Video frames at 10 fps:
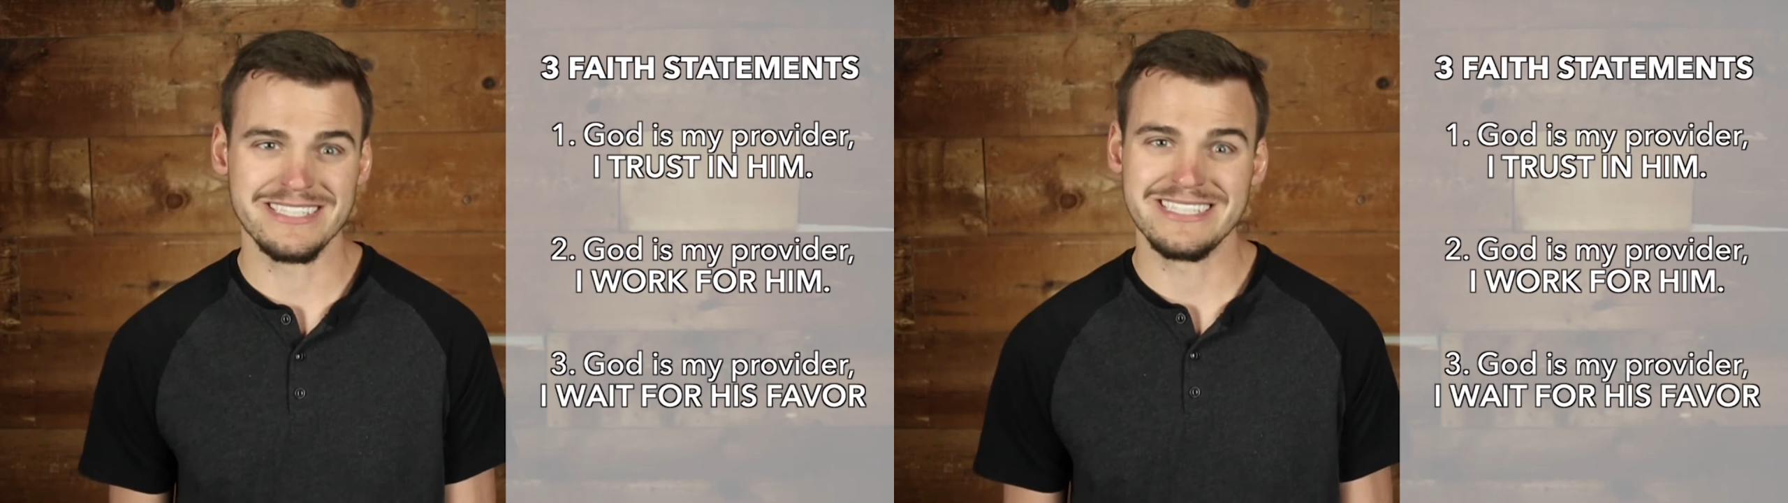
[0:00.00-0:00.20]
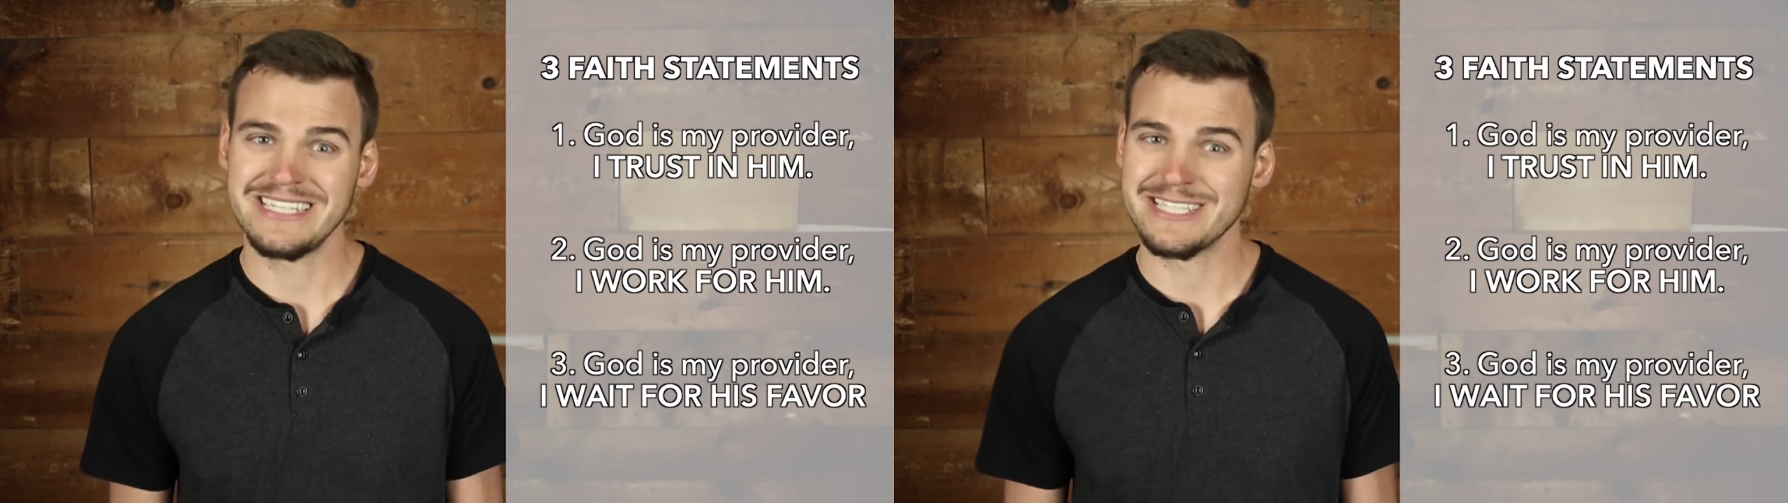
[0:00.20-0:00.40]

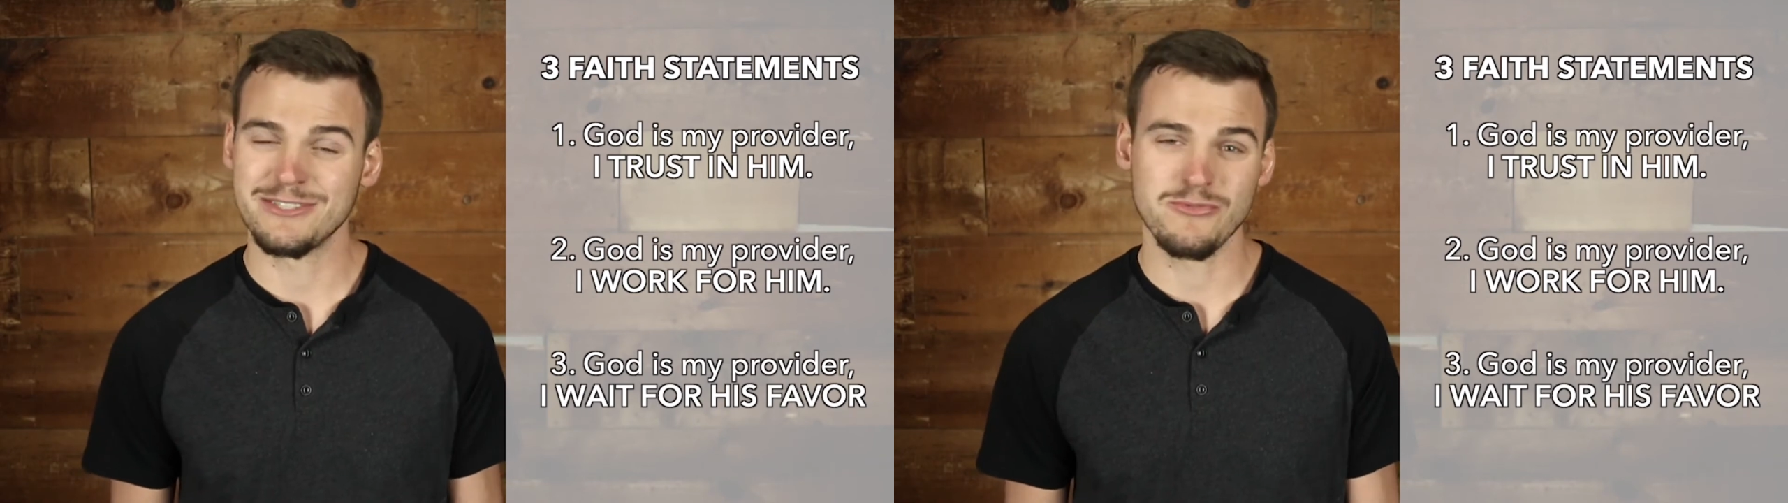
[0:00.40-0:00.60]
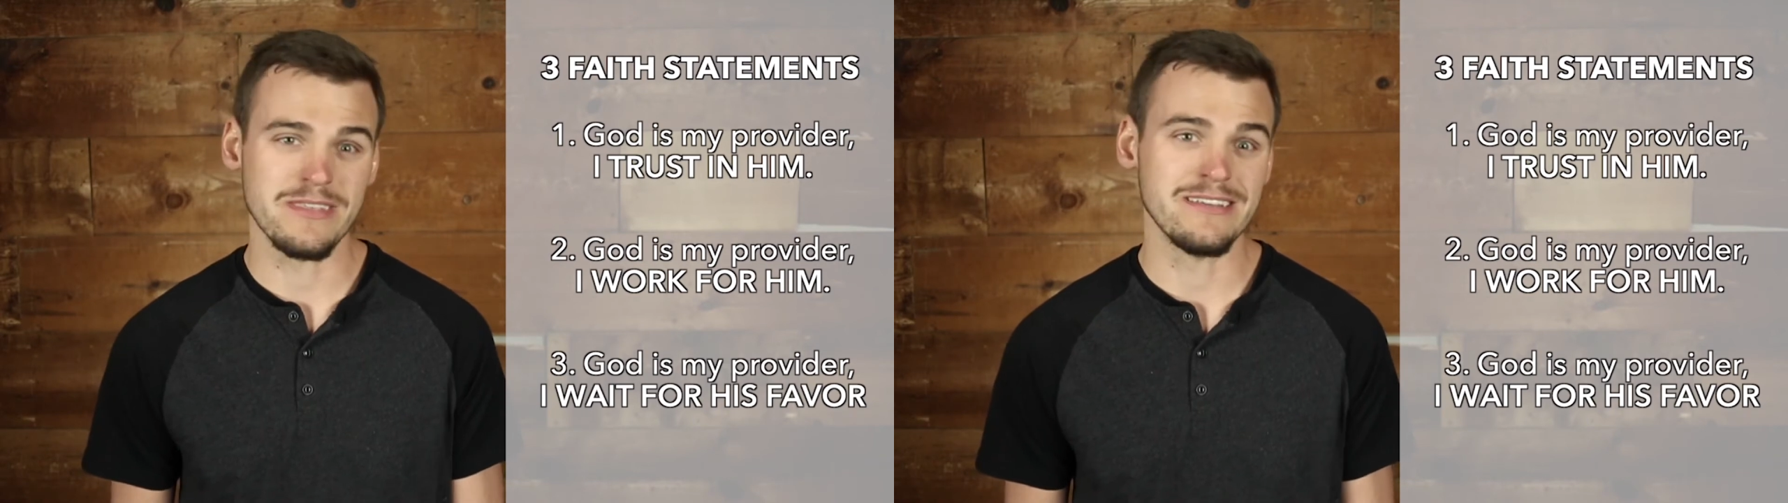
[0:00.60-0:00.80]
to see
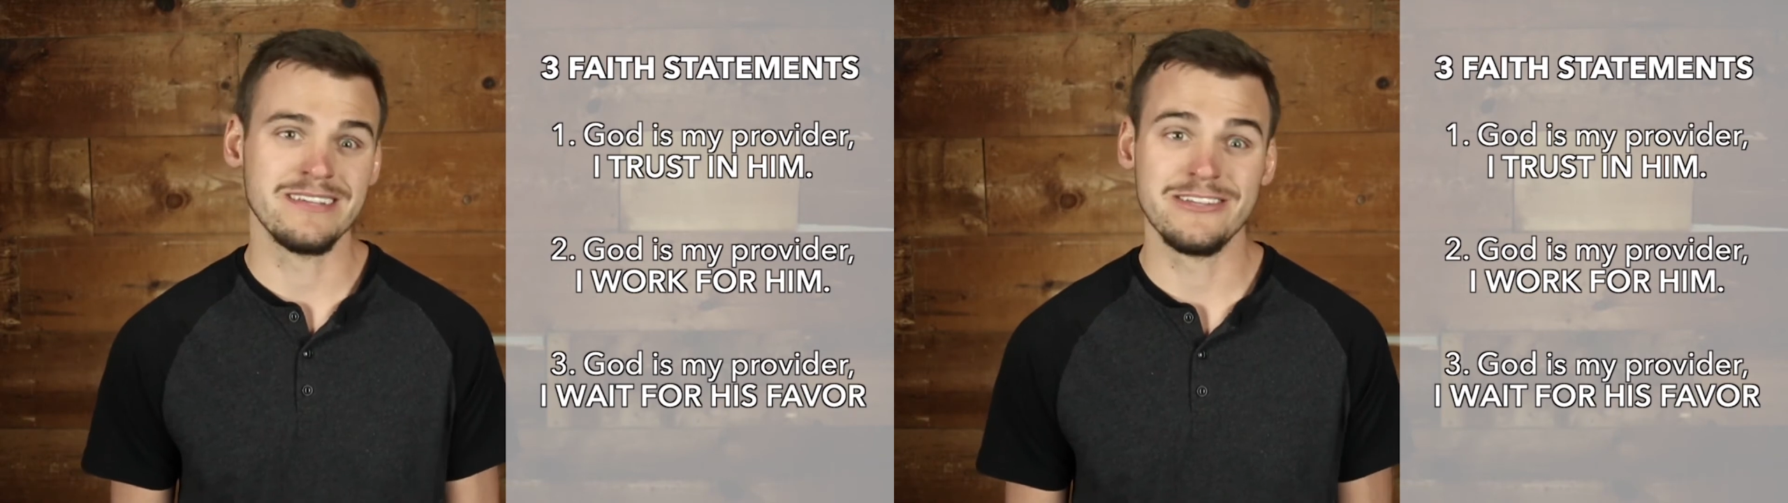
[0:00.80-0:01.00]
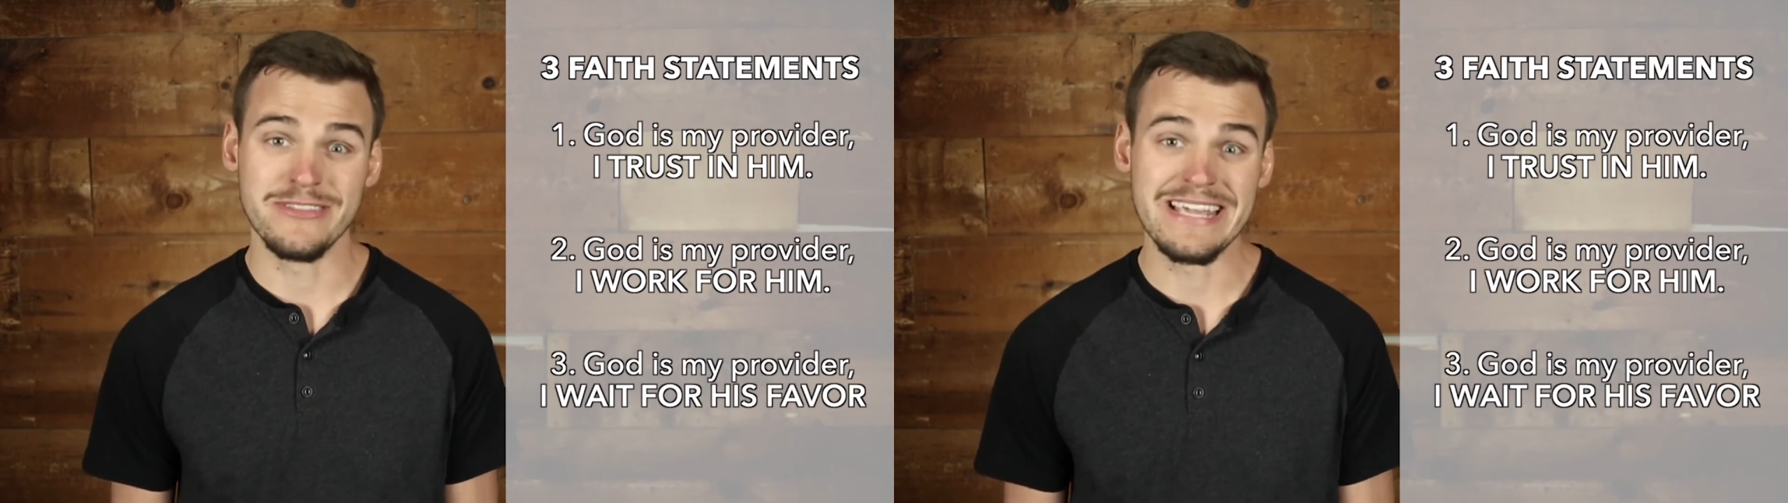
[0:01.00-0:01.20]
us through
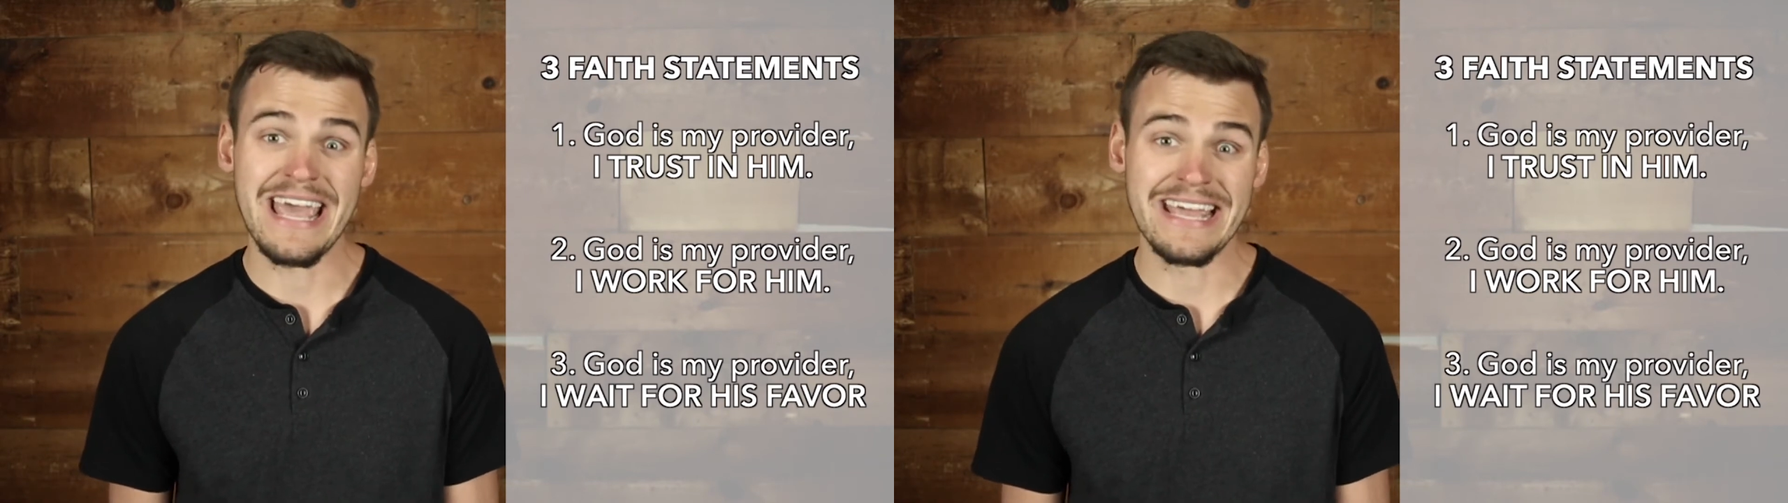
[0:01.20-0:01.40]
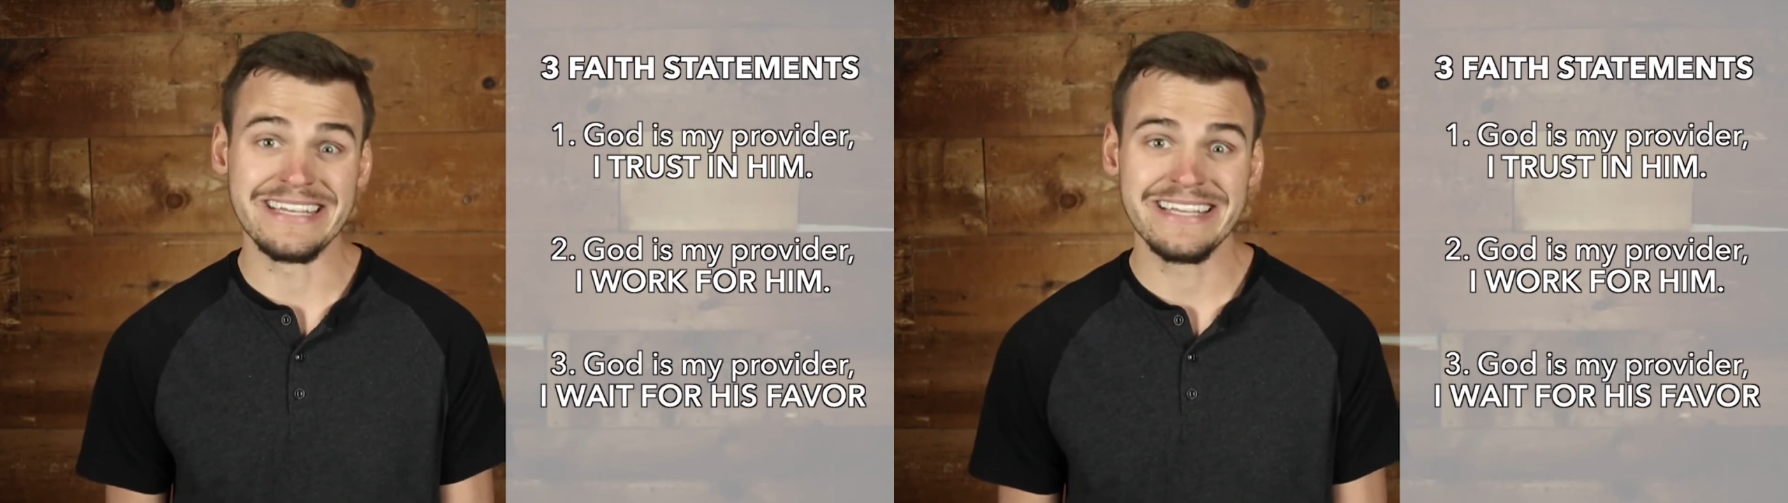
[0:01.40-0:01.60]
to the
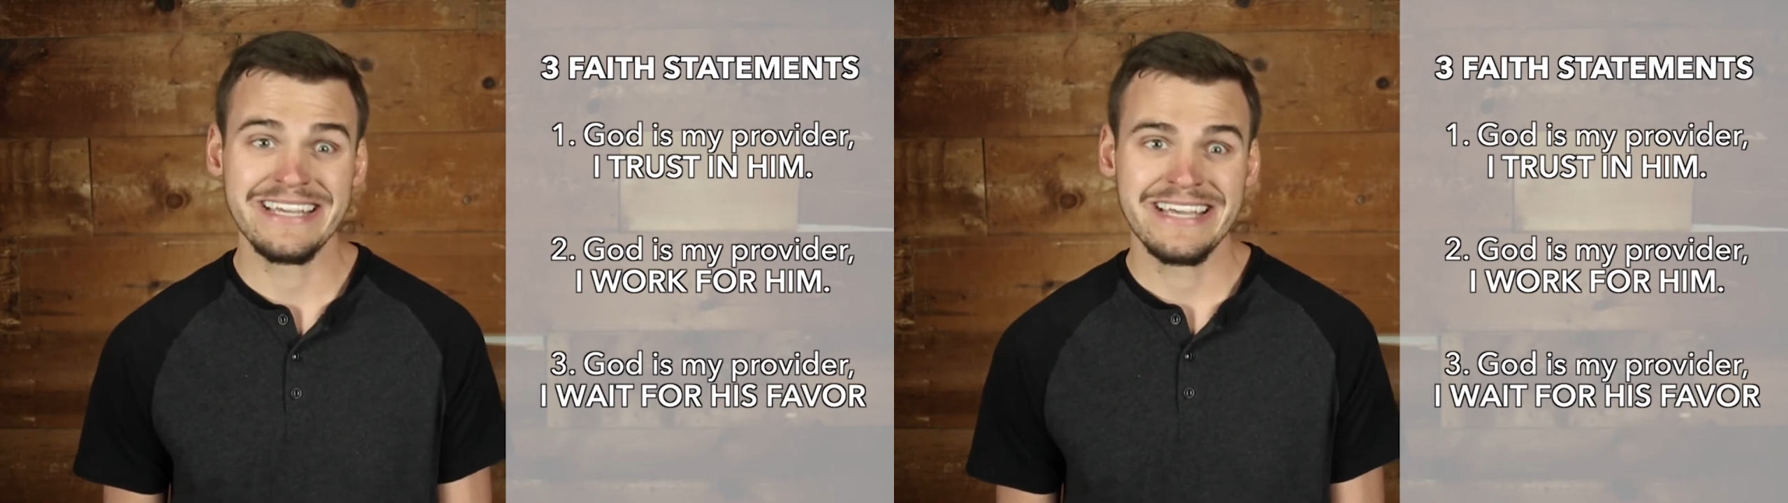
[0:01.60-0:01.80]
end.